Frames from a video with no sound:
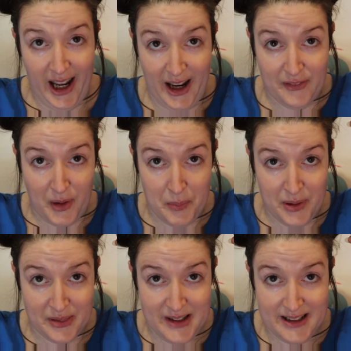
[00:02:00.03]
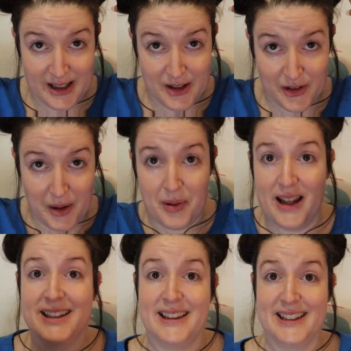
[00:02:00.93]
if I put these in the right
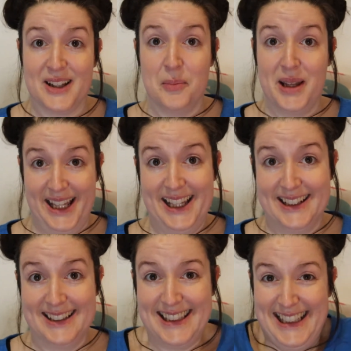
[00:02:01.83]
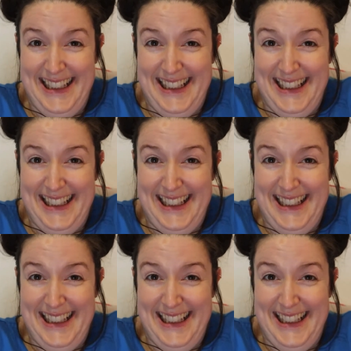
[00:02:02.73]
place, these can be ears.